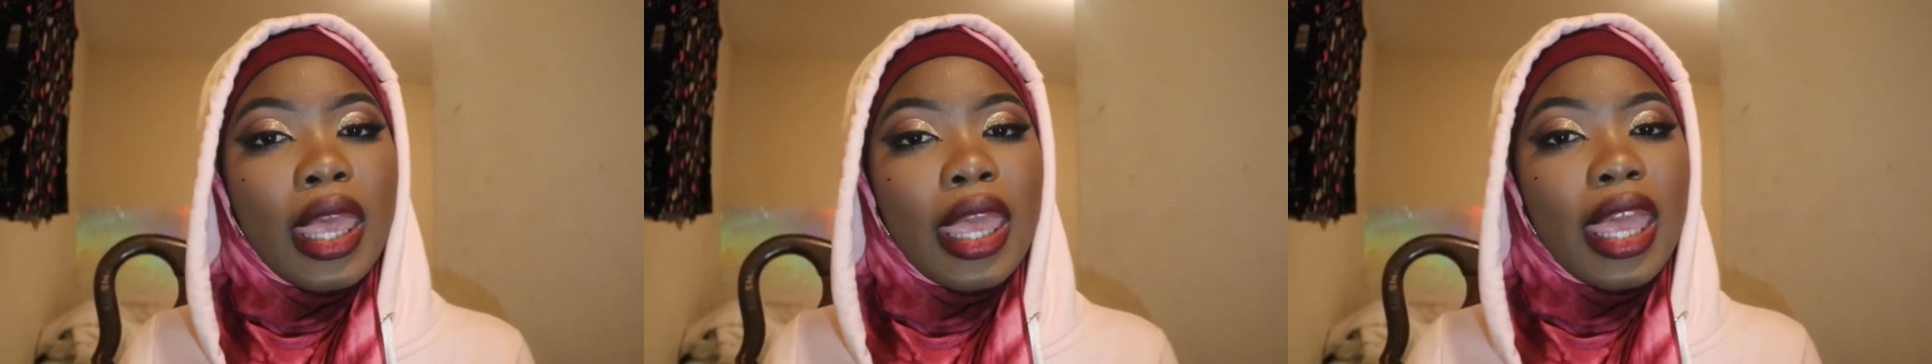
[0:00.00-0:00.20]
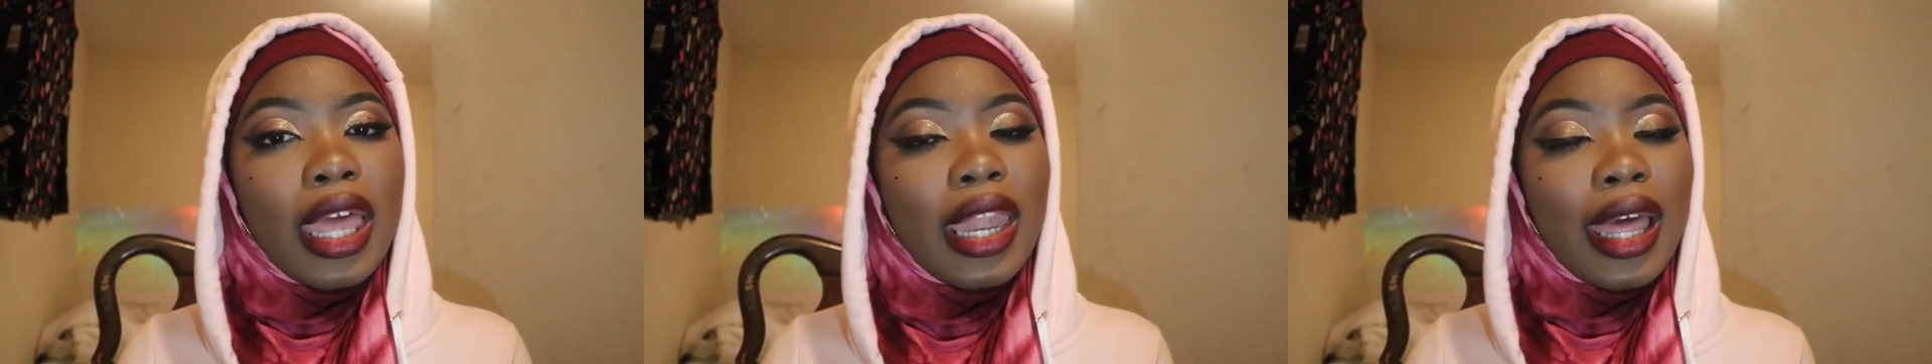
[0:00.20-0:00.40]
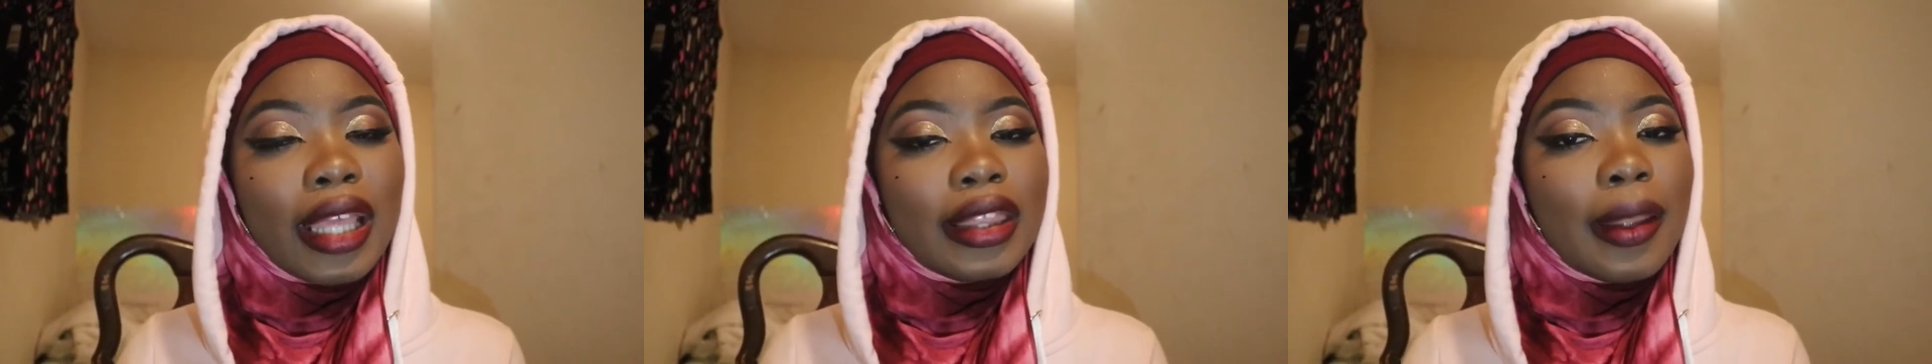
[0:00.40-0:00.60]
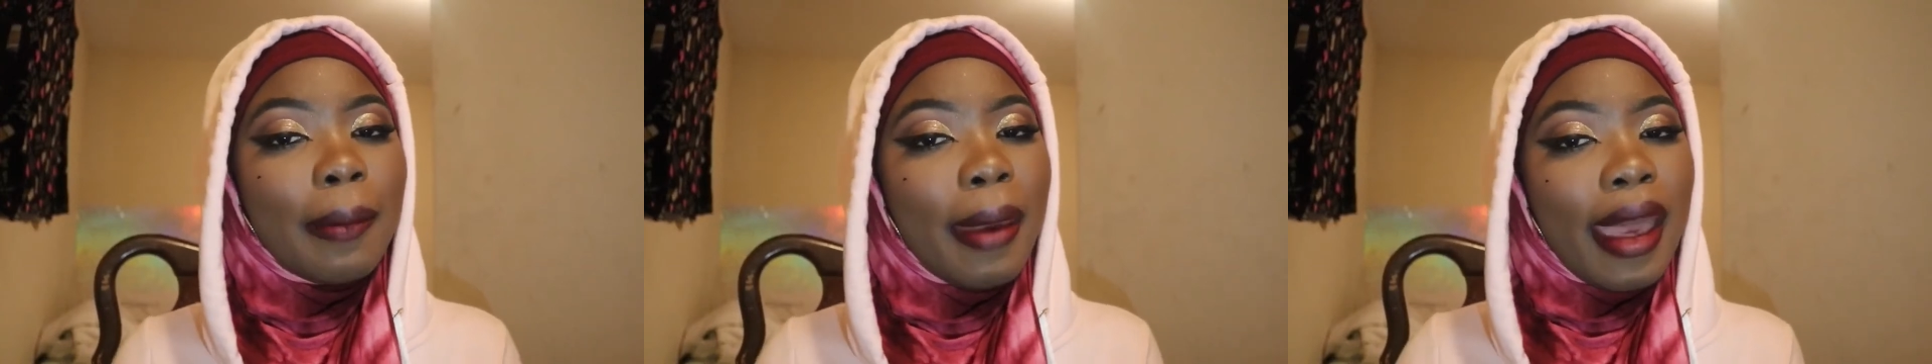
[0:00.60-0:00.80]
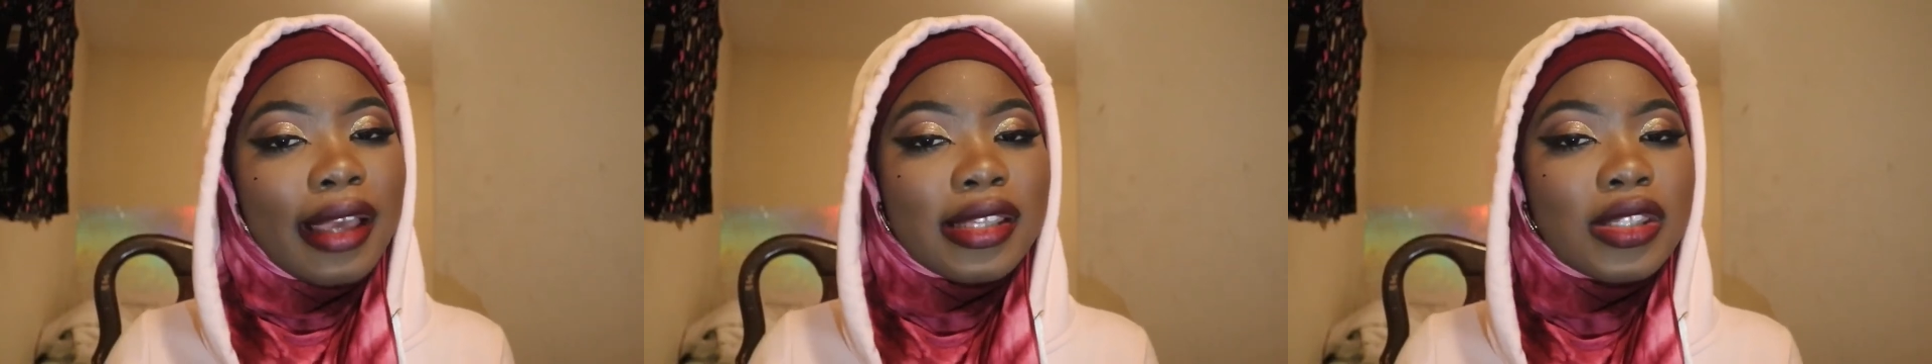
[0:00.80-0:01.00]
and like the
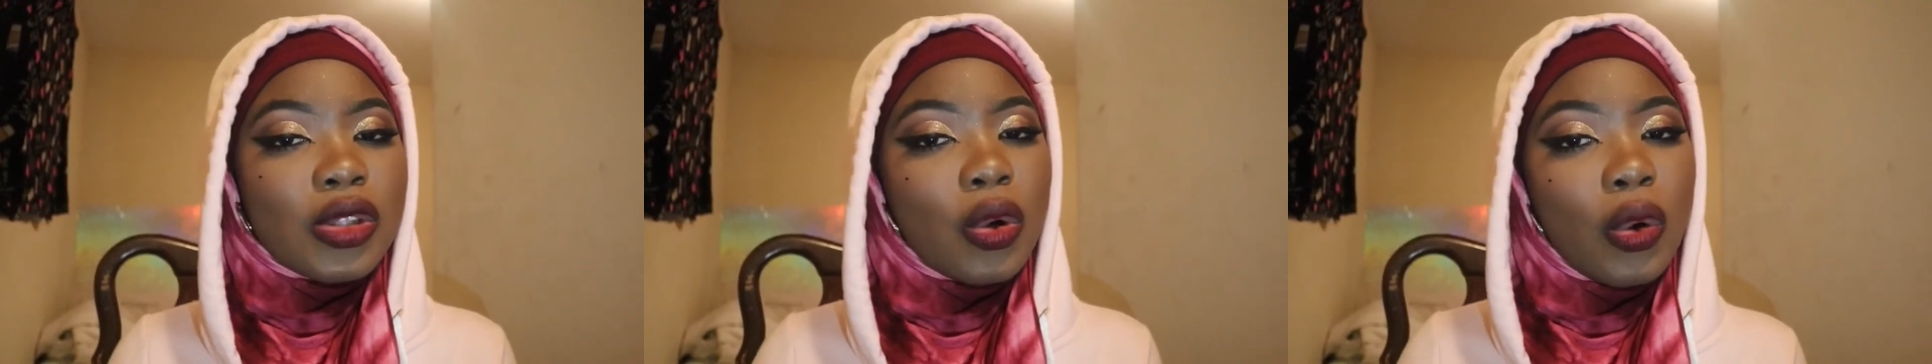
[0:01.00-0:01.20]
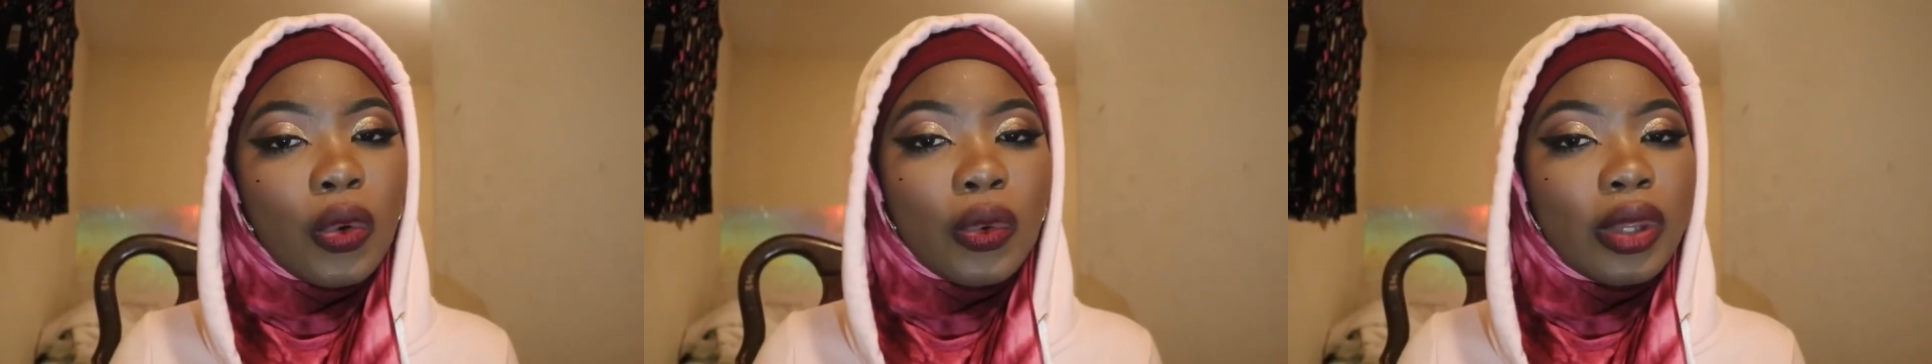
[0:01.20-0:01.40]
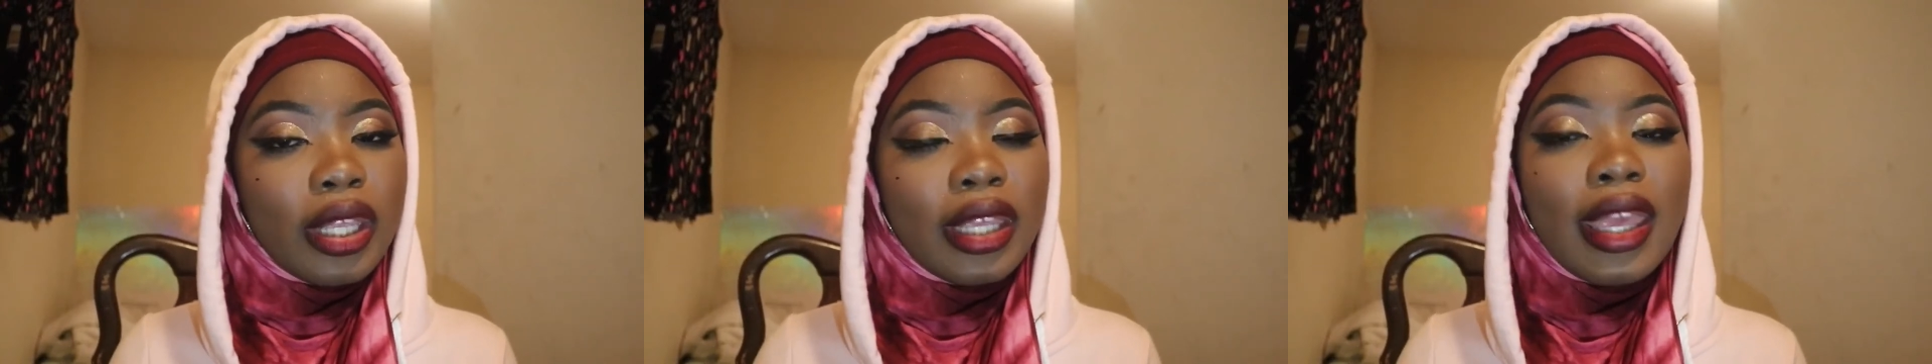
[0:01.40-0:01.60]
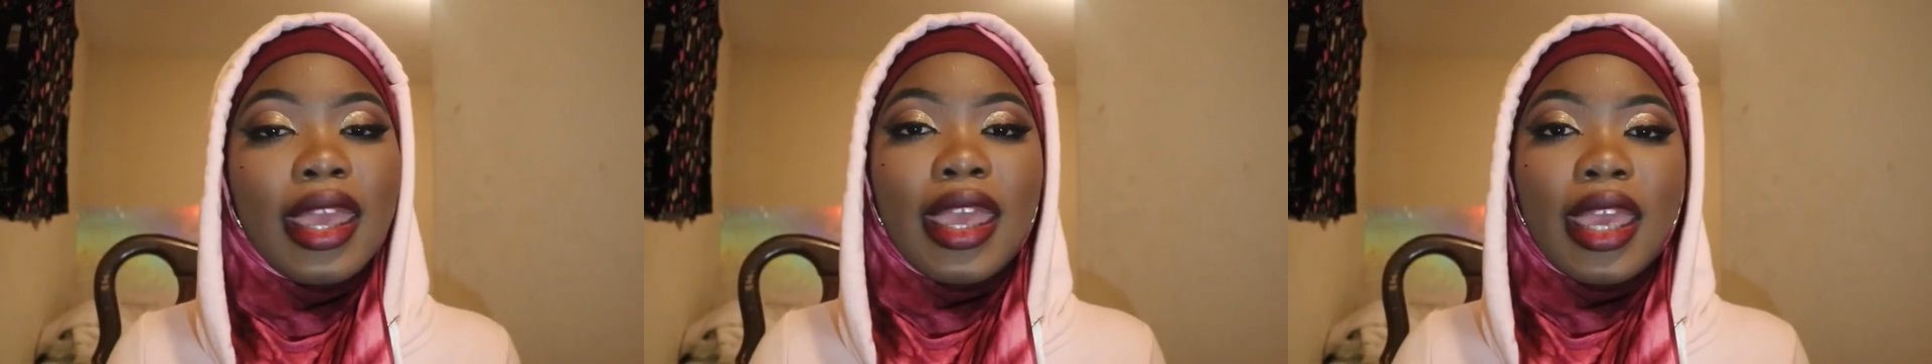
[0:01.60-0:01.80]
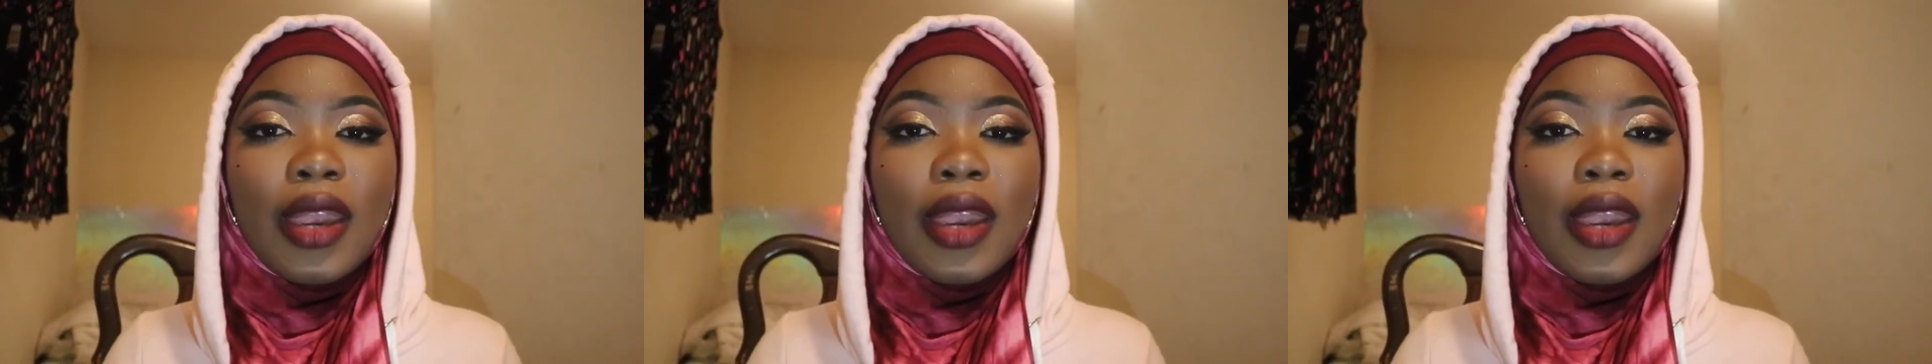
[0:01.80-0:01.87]
backstory